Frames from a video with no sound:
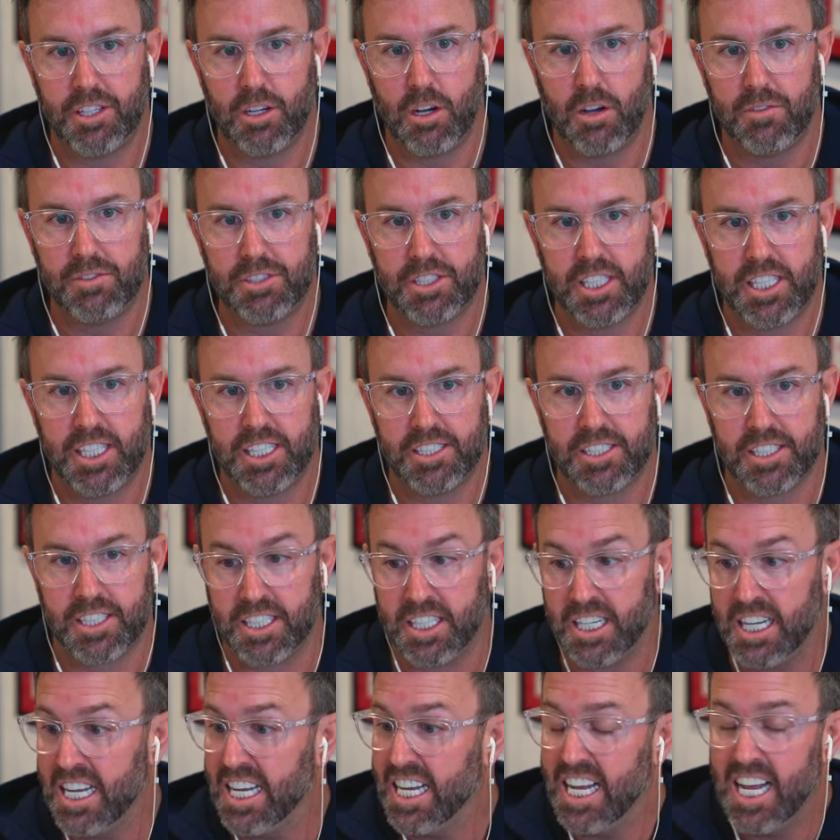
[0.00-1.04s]
the
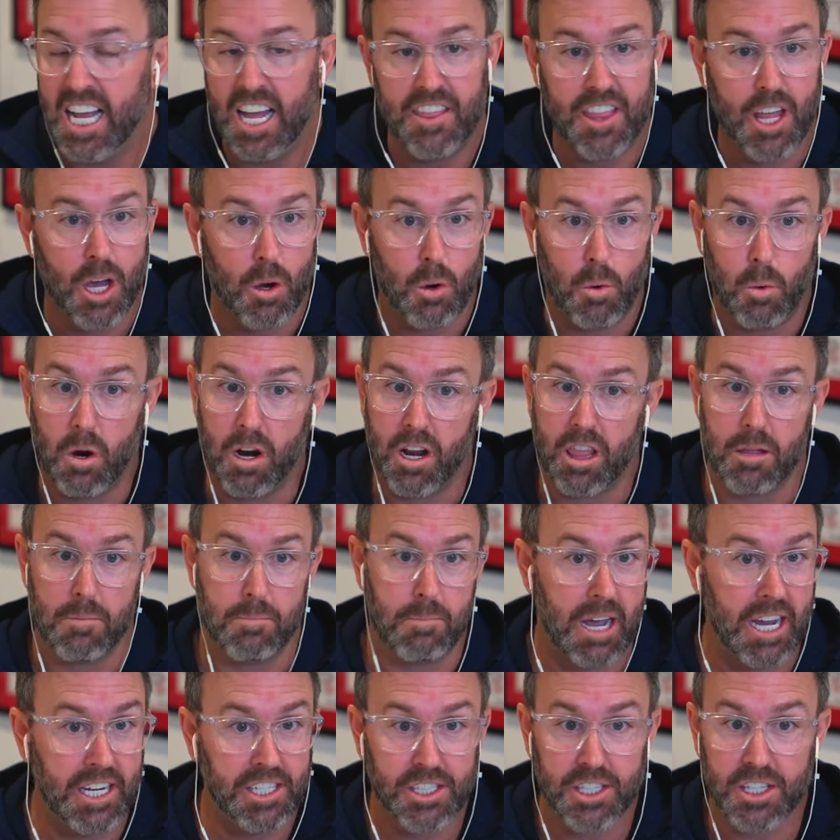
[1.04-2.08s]
offseason. They were one of the
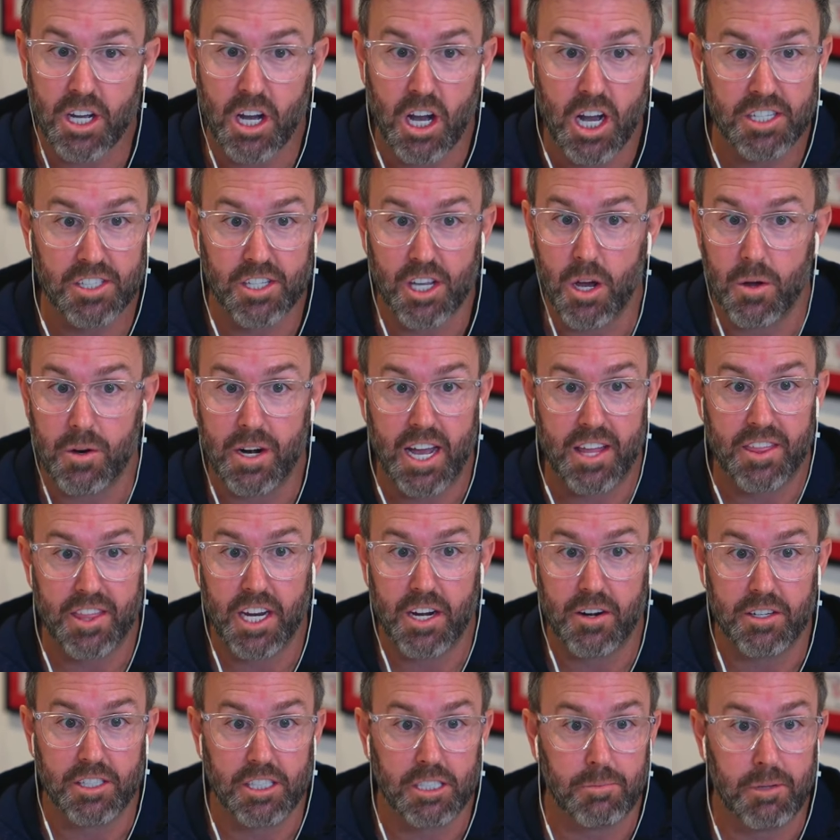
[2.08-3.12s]
major guys going out
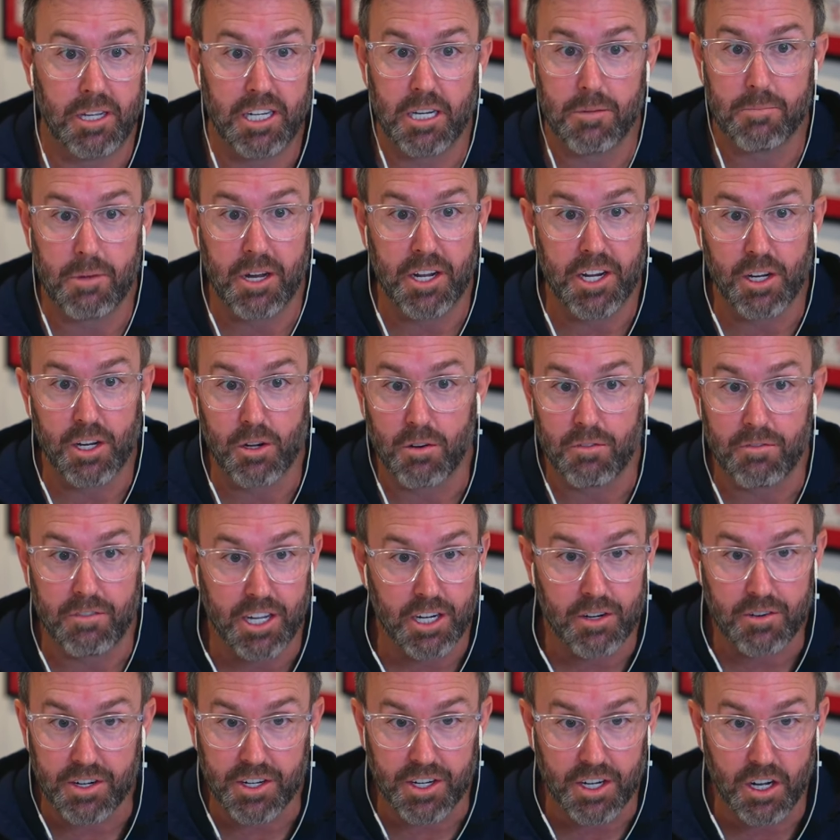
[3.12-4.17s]
there and spending money on
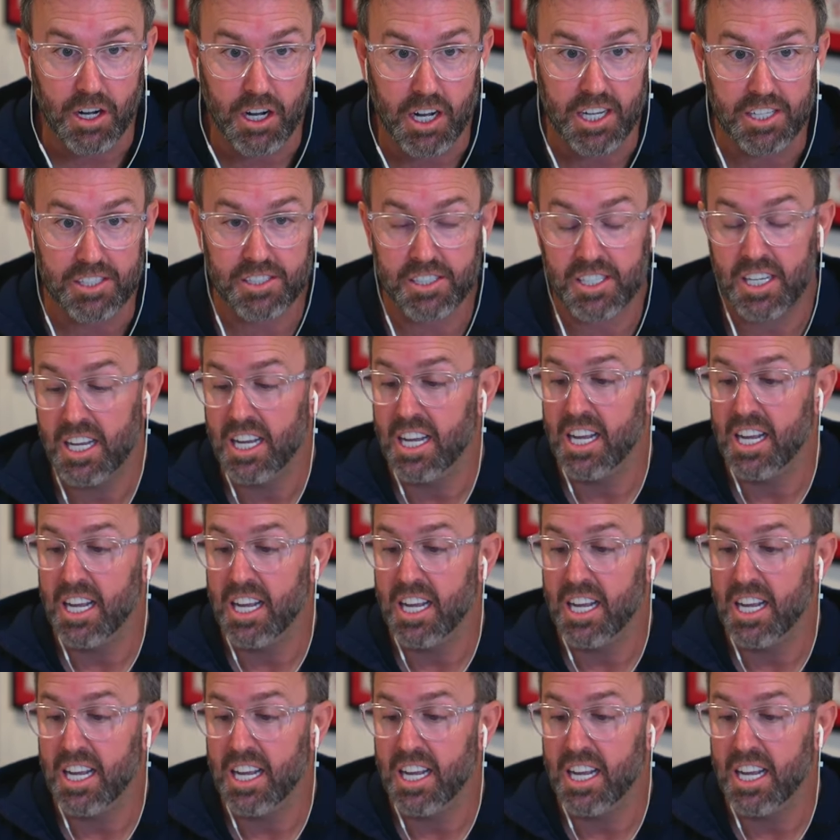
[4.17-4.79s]
veteran guys.